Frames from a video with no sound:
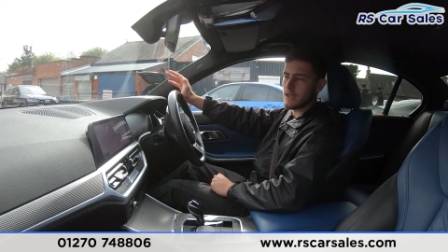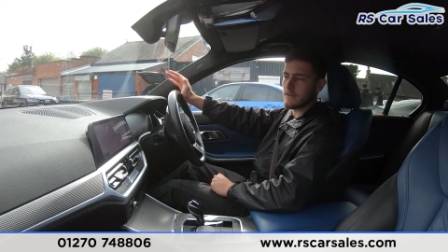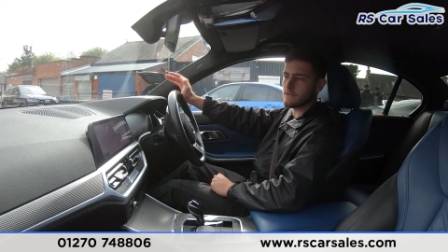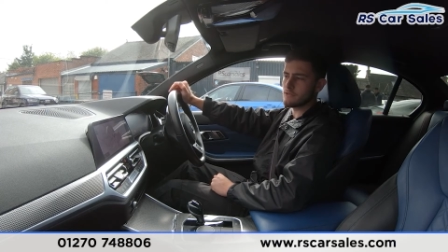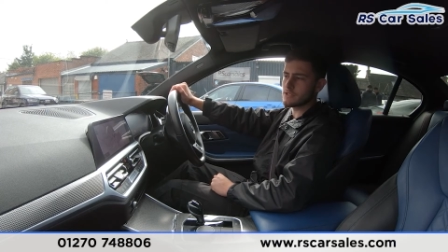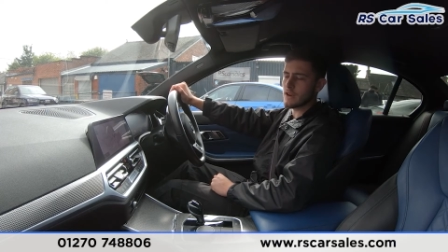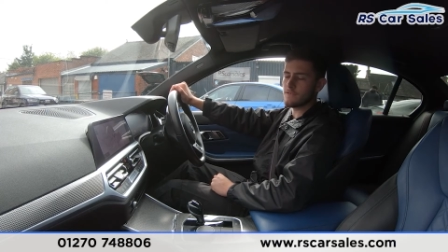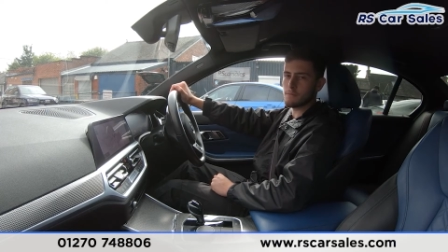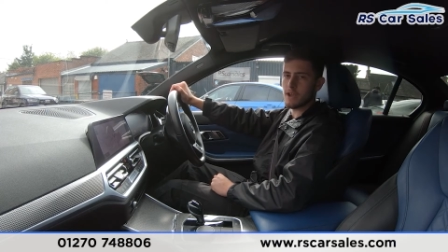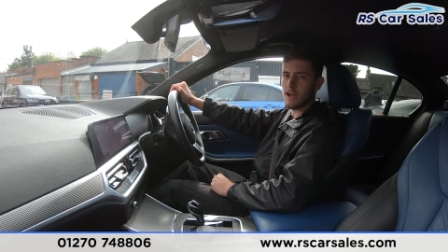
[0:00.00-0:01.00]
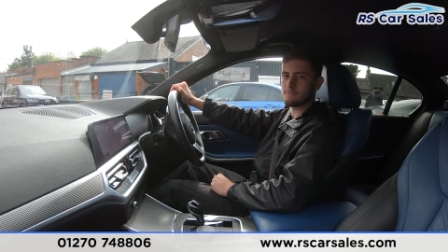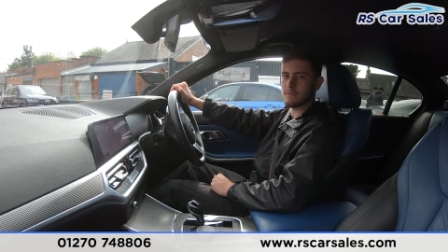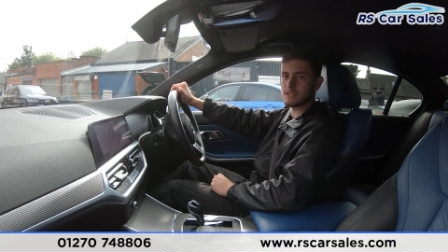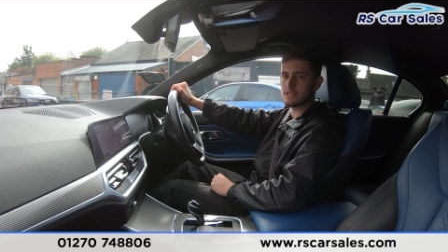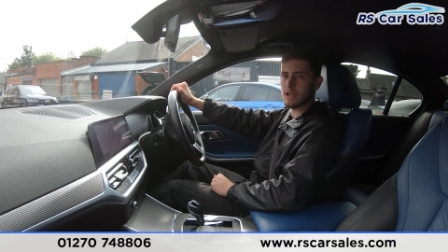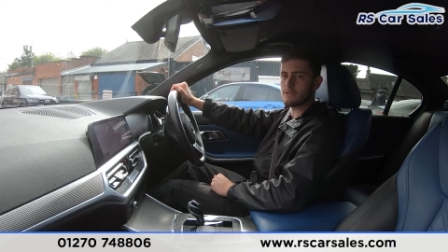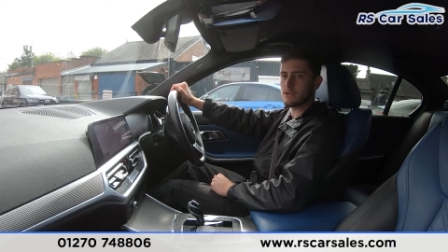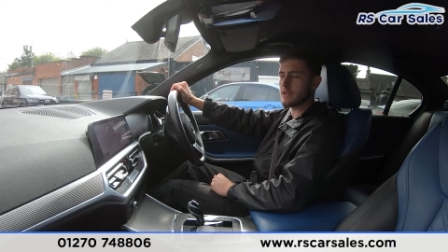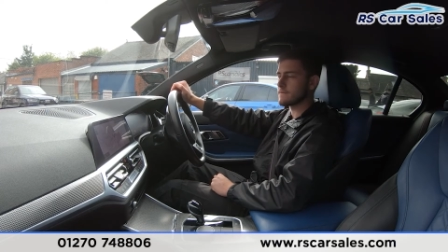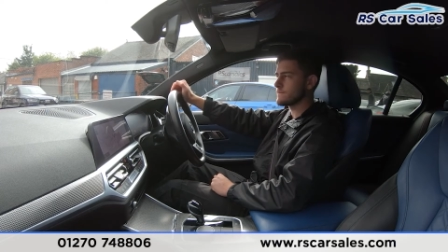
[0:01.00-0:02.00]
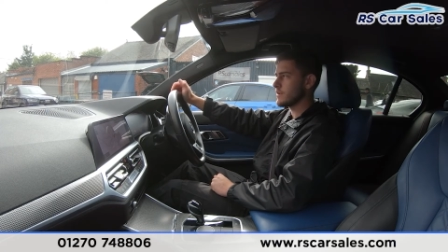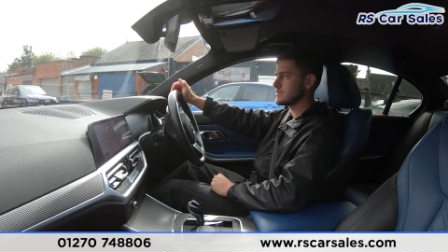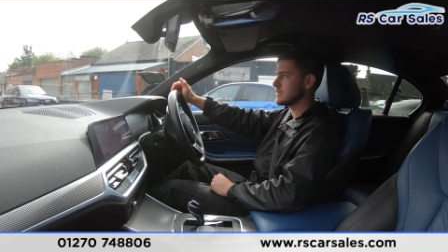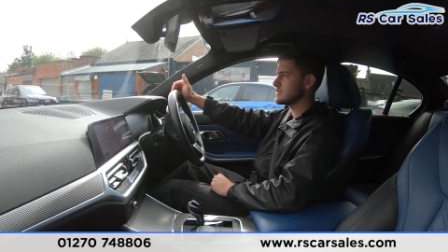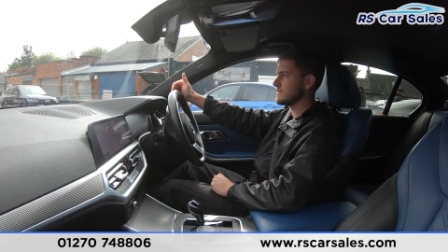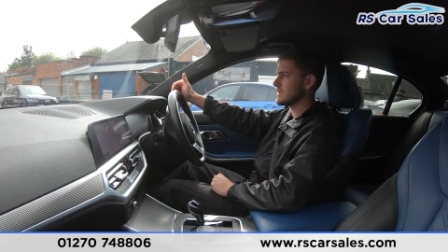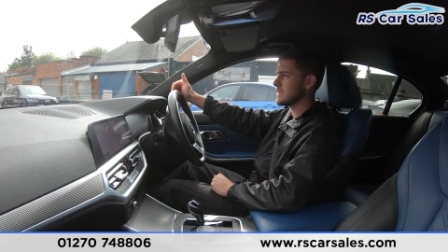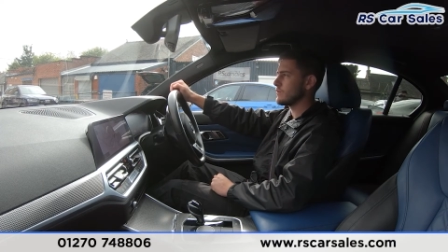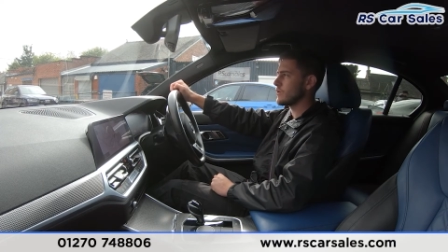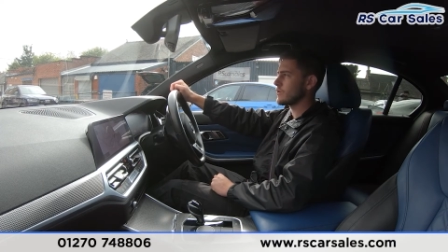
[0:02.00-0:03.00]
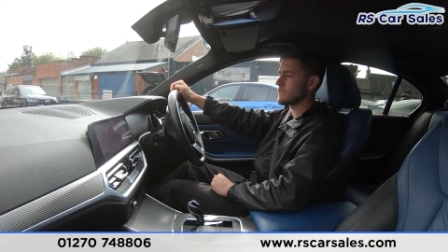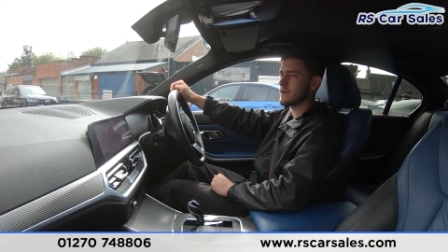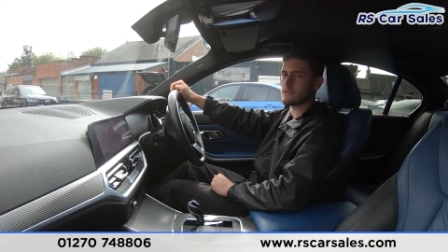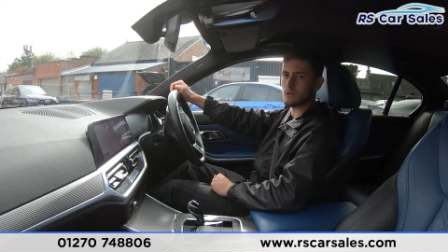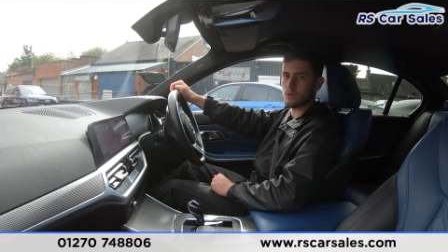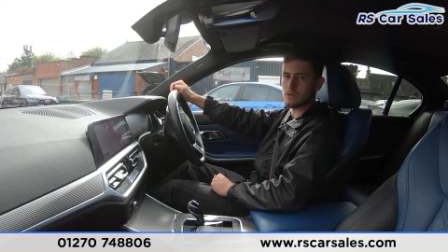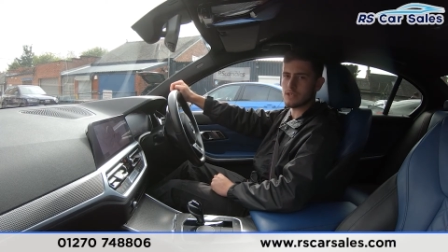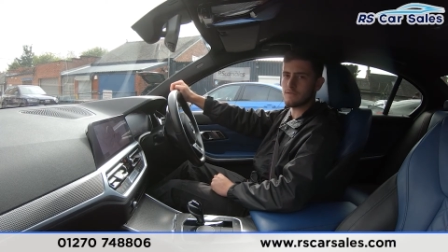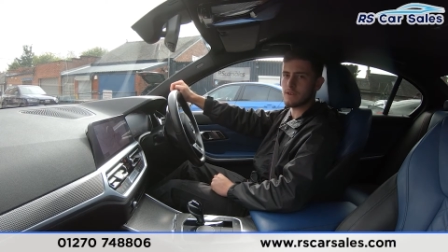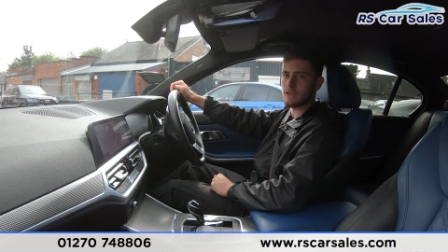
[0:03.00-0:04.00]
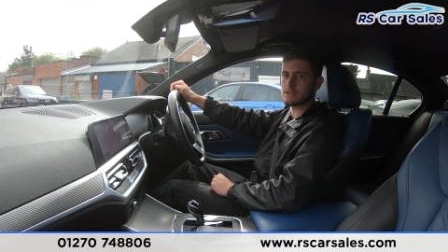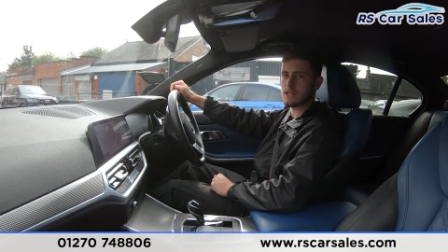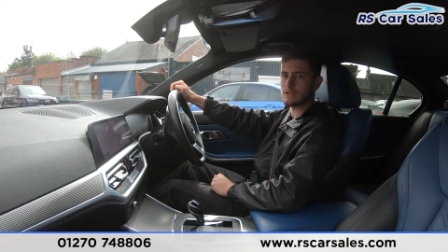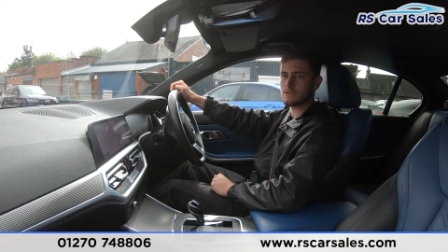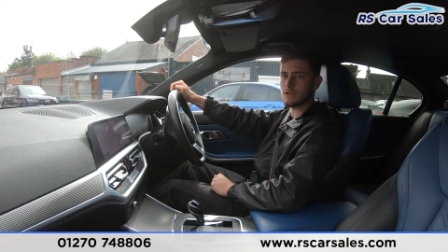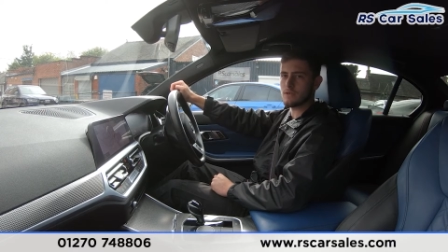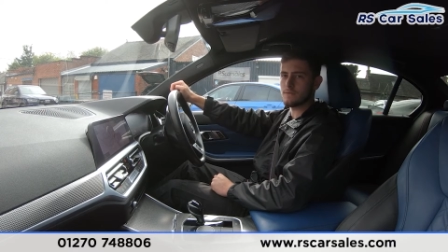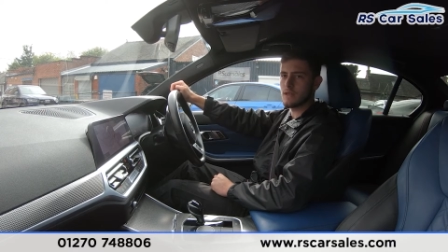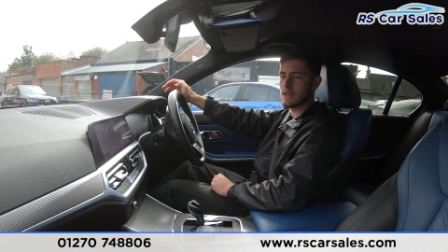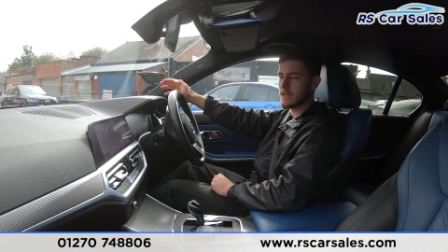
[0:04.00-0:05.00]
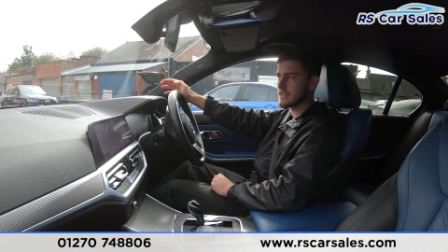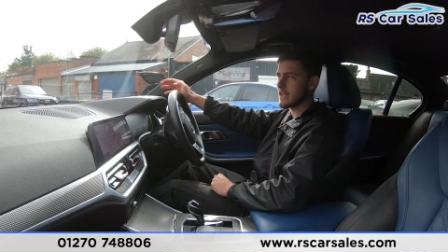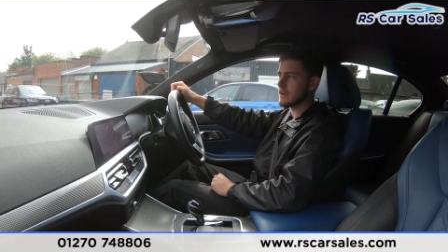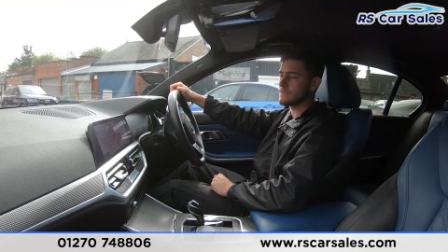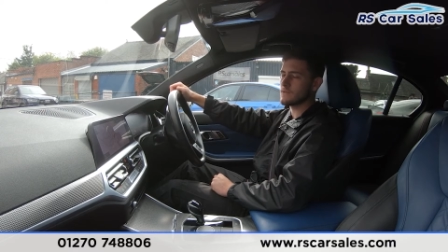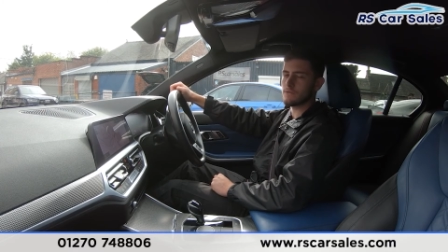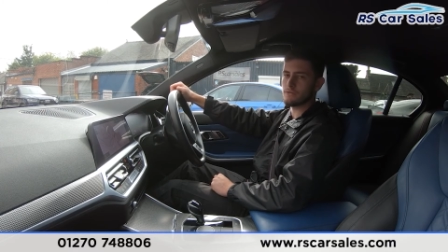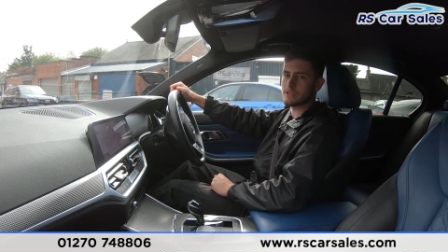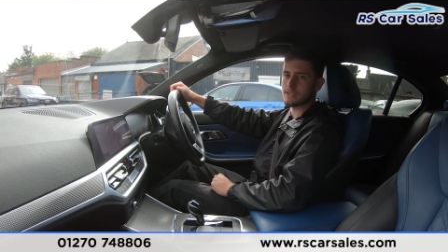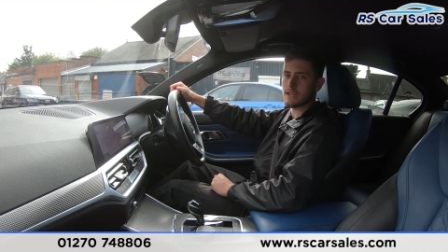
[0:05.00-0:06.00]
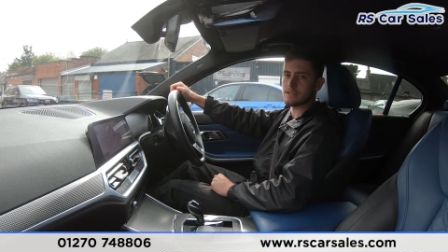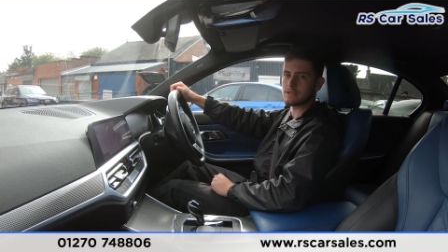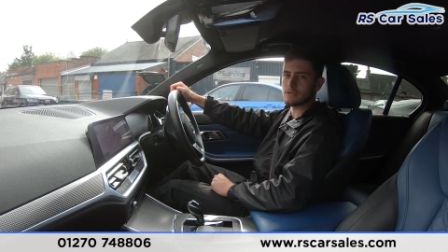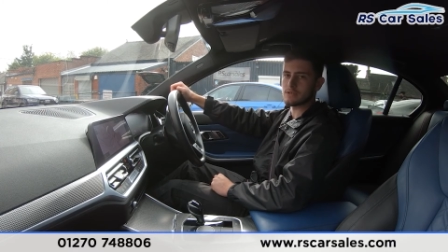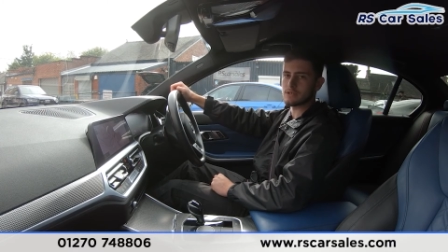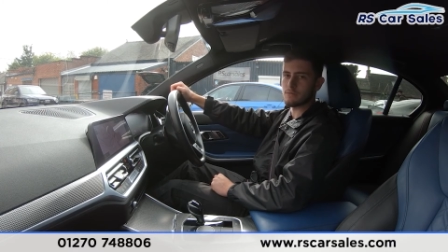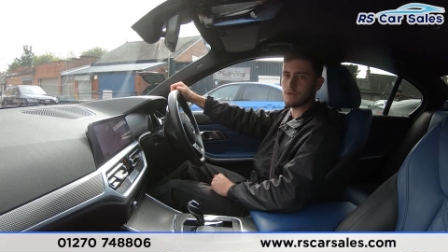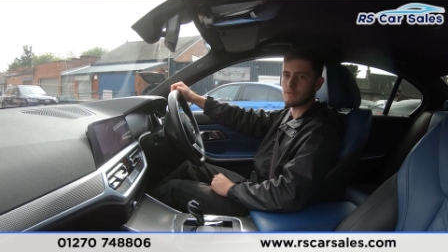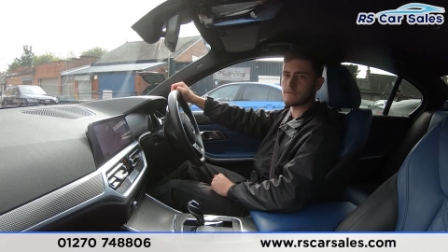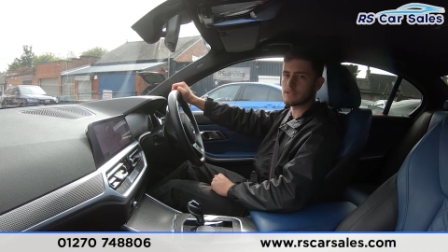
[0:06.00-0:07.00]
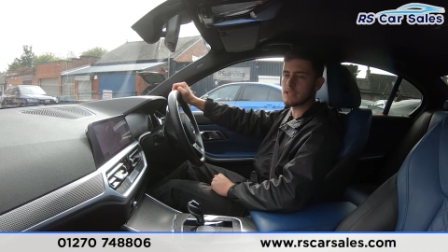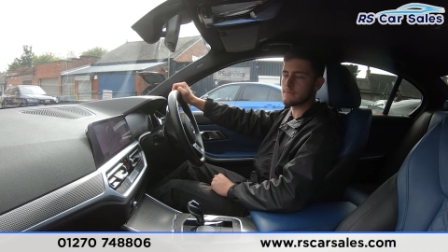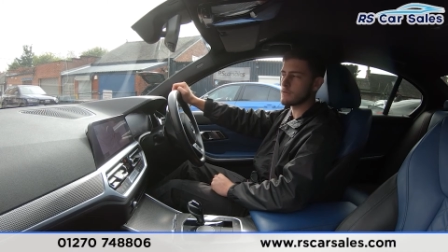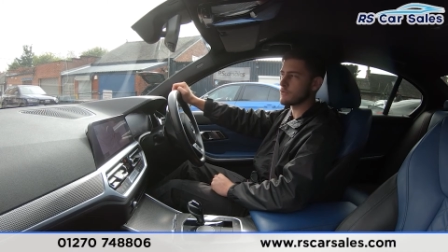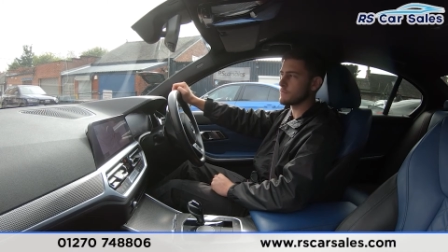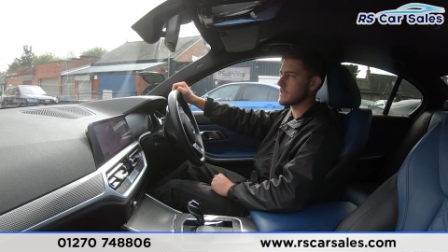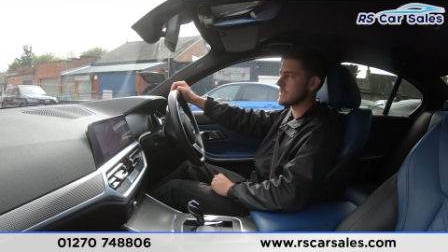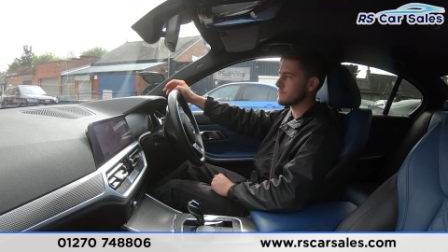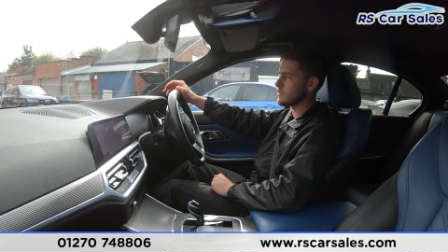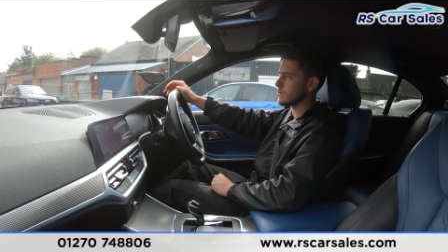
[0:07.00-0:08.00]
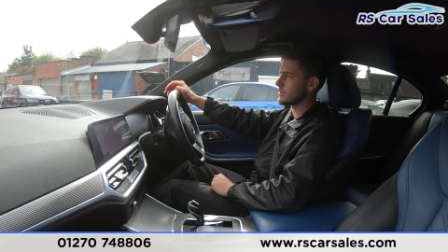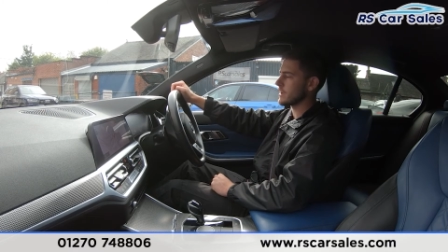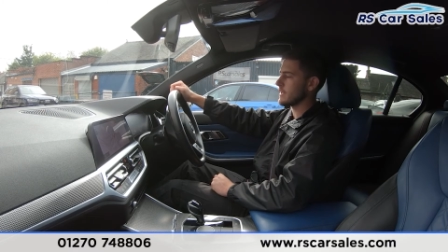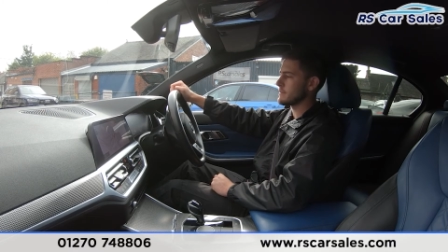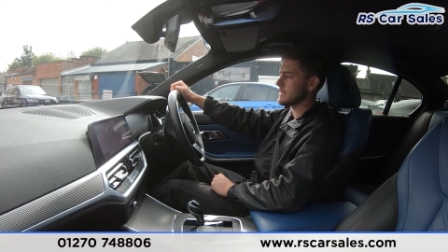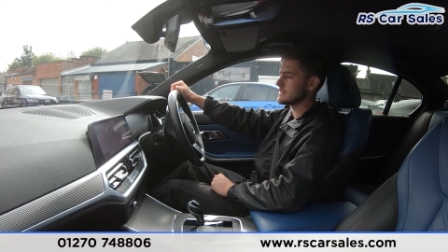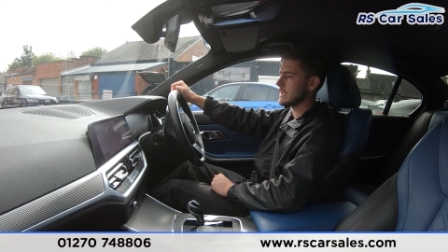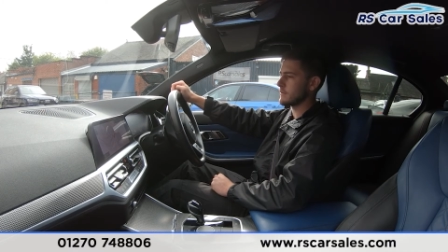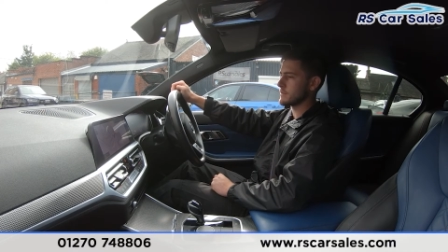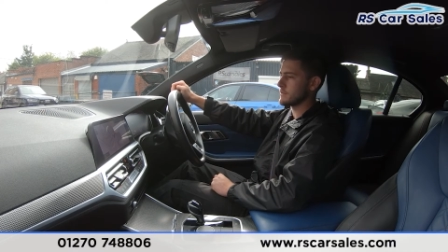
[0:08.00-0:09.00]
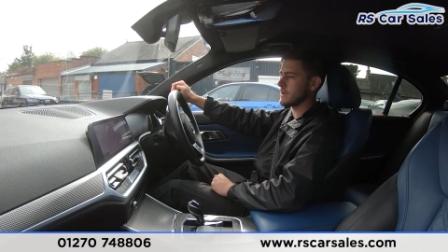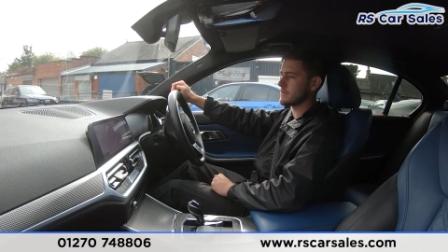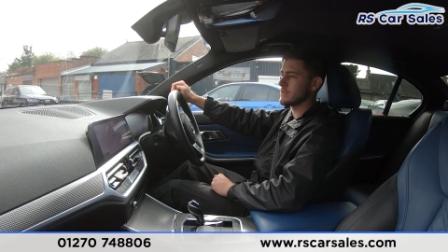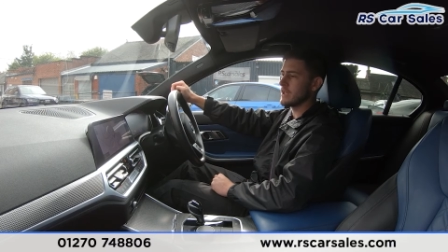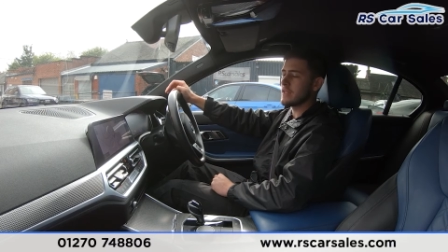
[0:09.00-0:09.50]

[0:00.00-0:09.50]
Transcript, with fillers: And if there is anything we have missed in either the online photos, the video walk around or this video test drive, again, feel free to get in touch and one of the team would be more than happy to help you out.